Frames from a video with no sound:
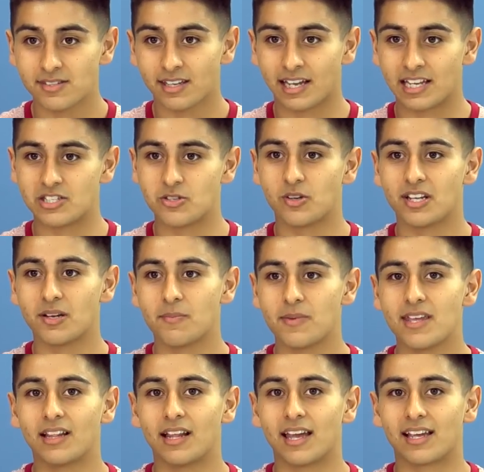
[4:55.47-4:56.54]
because you can
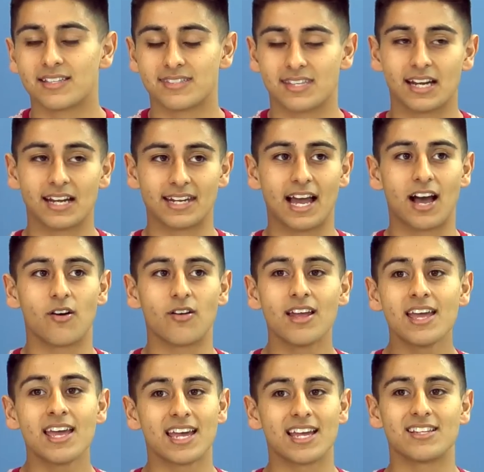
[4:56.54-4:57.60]
be like sitting down
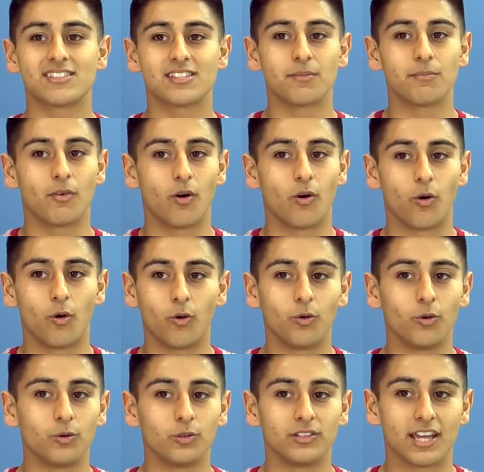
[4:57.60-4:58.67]
and some
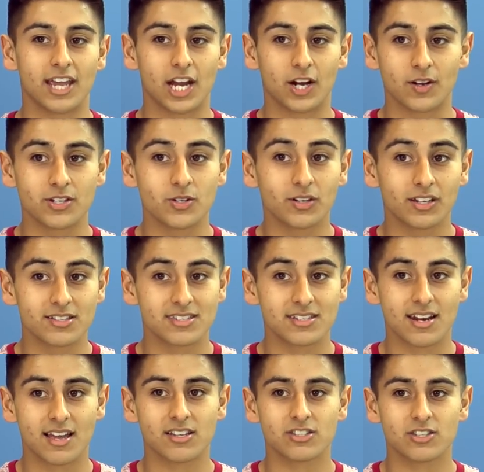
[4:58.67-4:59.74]
old hairy dude can sit
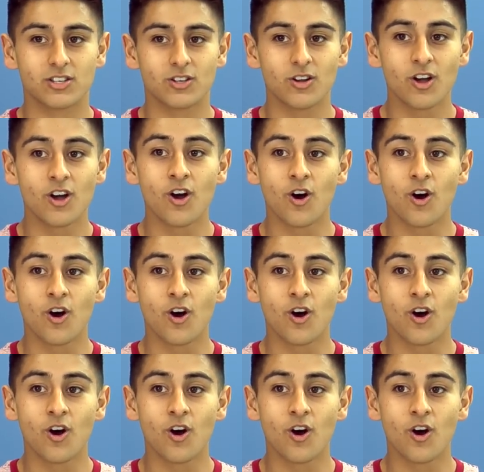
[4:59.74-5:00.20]
next to you,